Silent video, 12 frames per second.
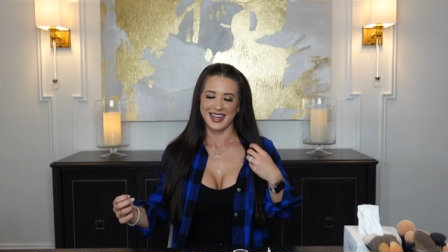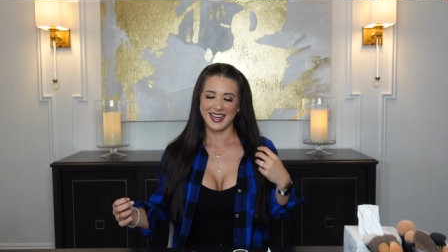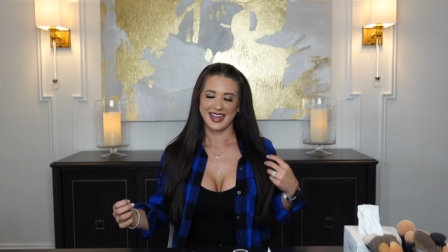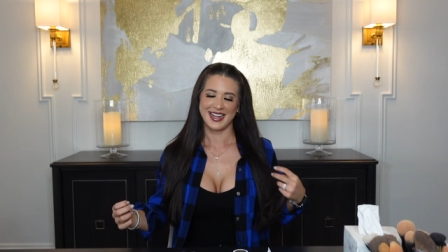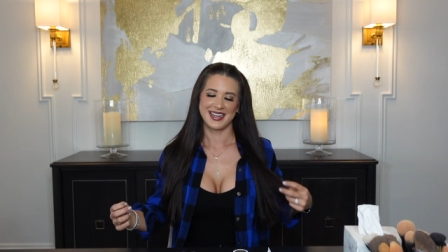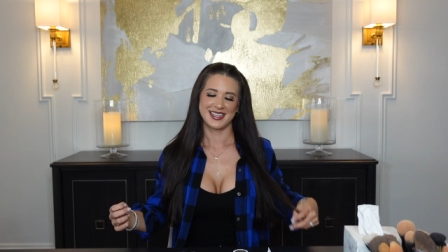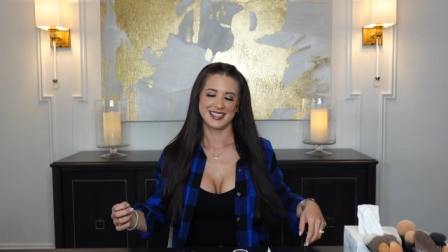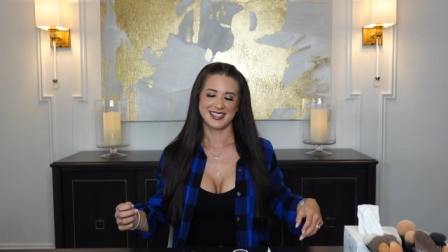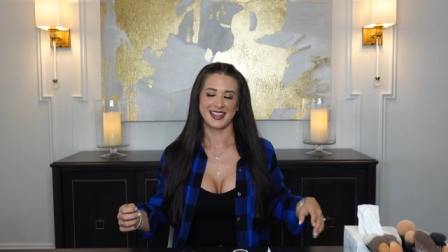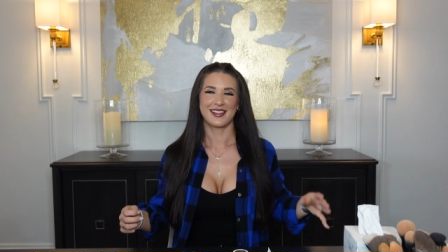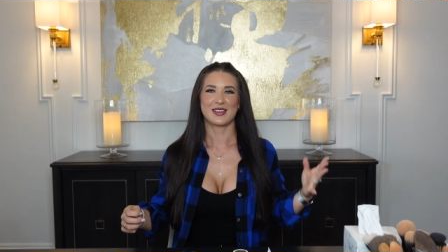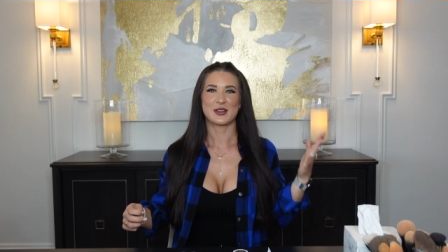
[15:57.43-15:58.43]
And
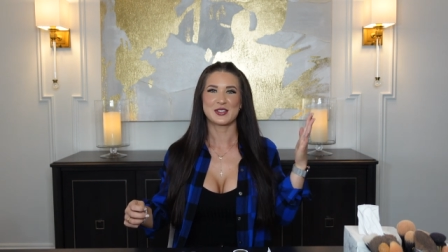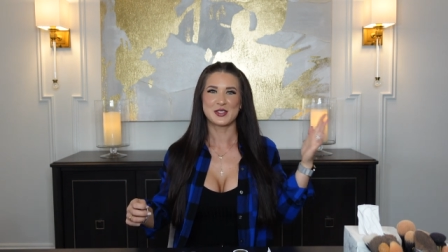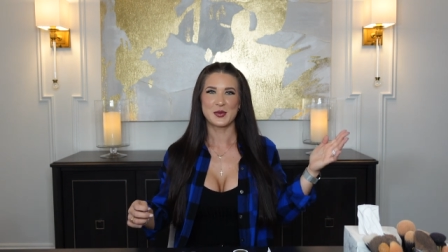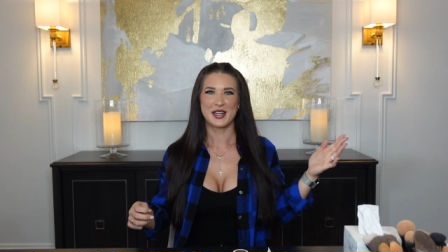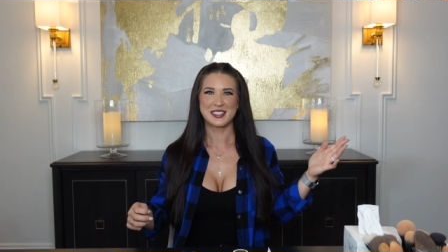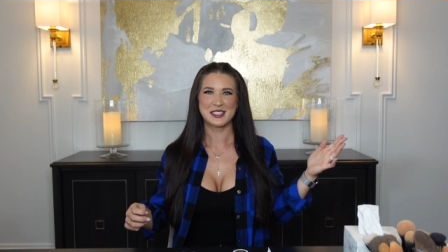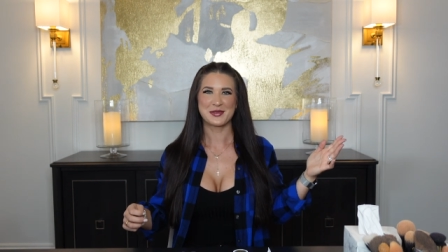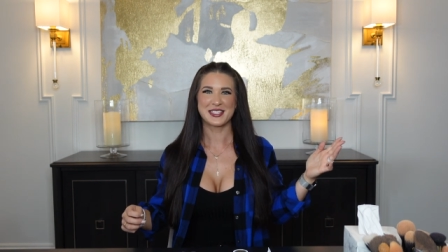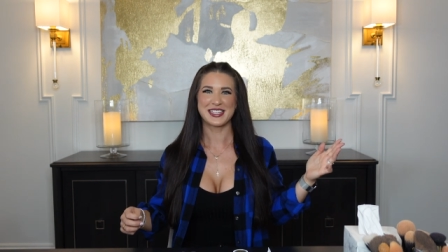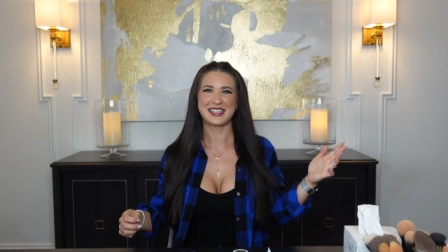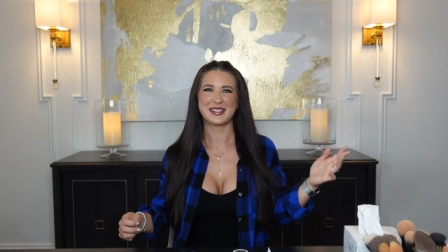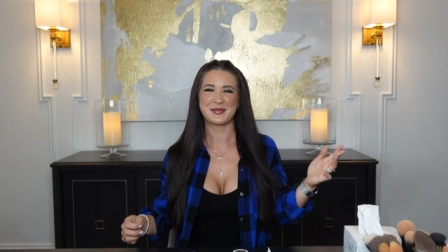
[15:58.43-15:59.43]
there goes the washing
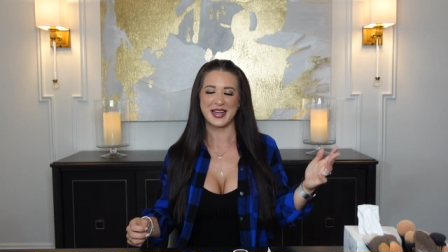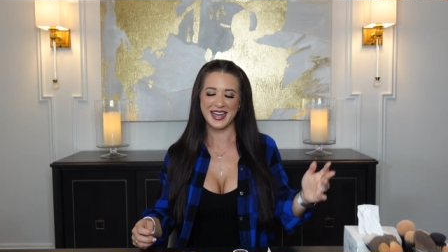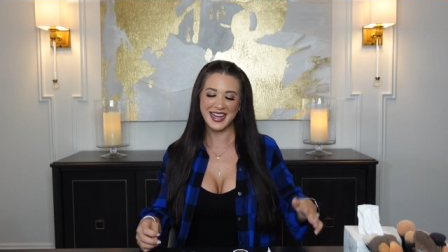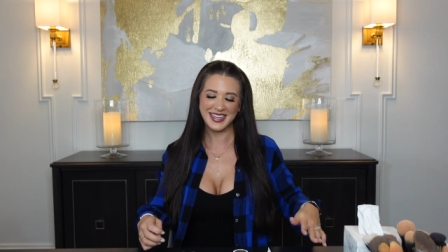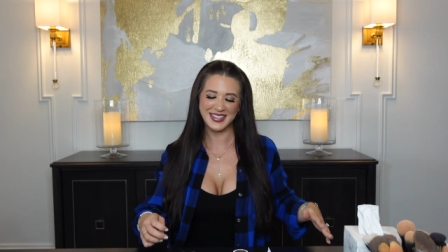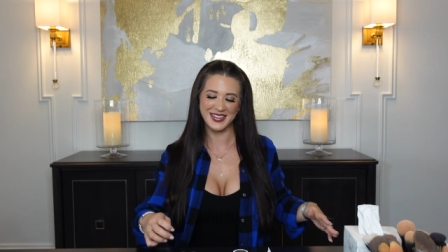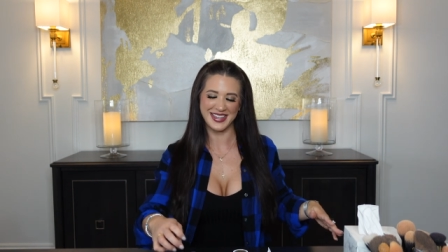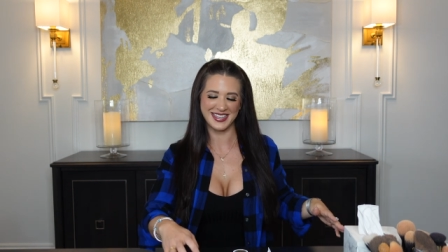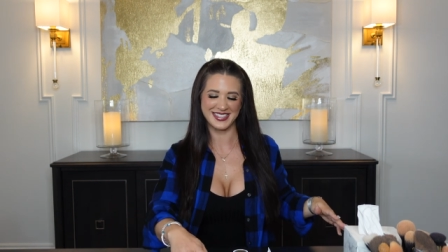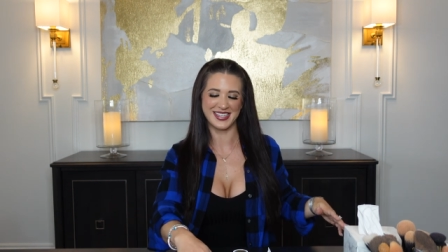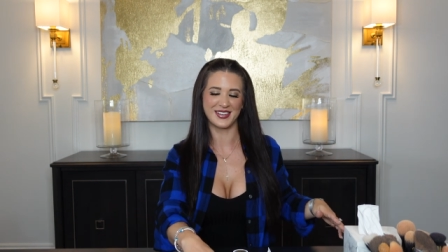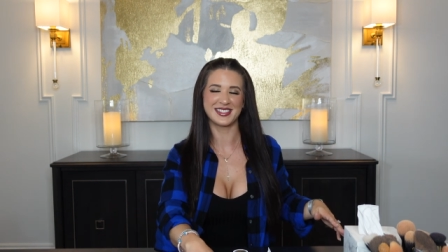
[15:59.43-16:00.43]
machine in the back.
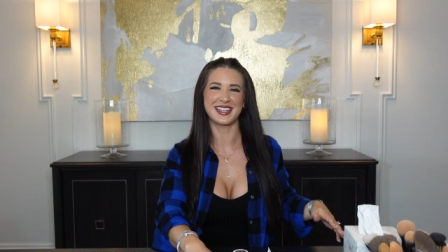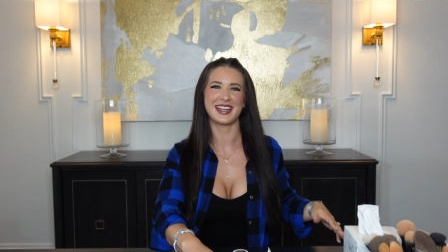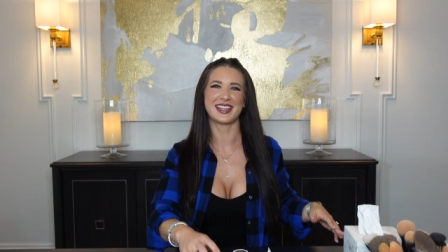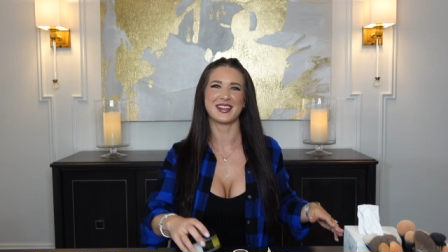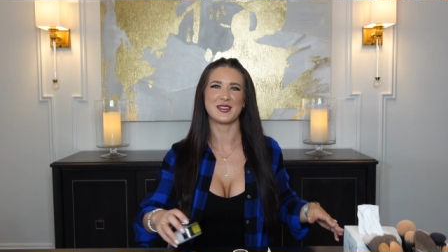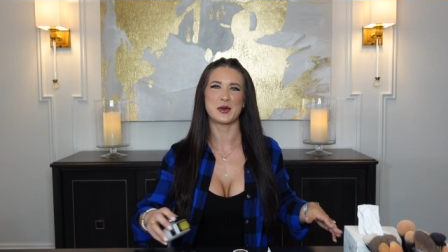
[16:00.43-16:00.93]
That sounds like, you